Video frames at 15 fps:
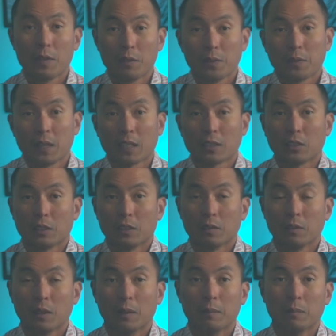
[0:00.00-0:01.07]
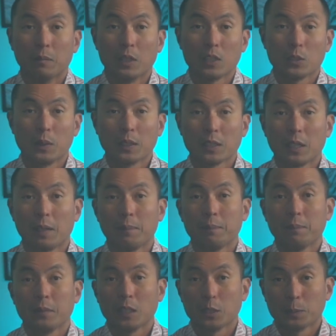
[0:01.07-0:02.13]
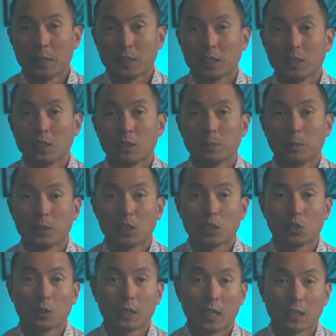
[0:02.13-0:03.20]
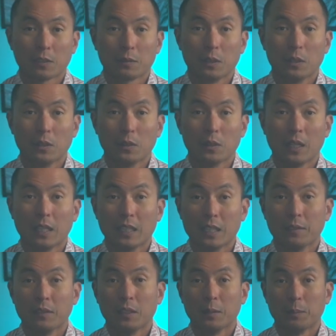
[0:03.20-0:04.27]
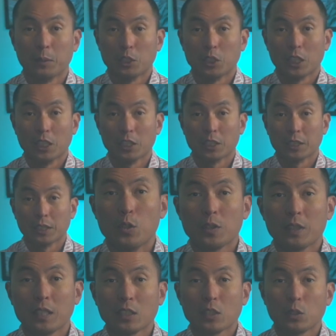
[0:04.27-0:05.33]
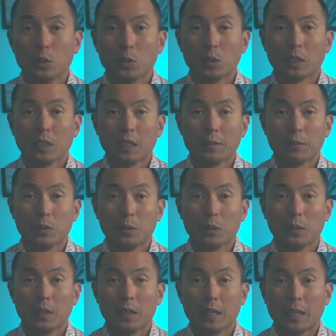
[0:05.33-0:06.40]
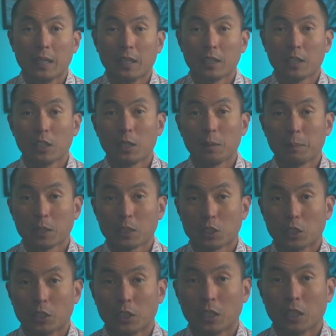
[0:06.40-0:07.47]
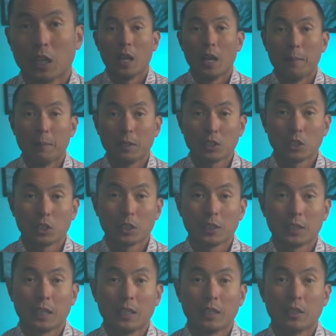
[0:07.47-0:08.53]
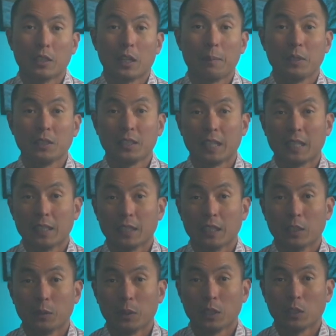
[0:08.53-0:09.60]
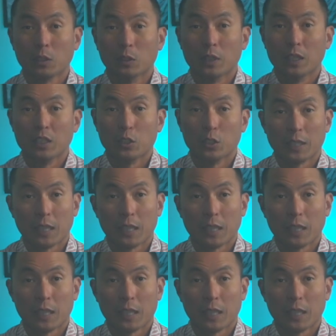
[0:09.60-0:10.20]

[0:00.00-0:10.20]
every factor from rental income, expenses, potential cash flow, and even appreciation. Using this tool can give you a clearer picture and make sure that you're not missing anything critical in your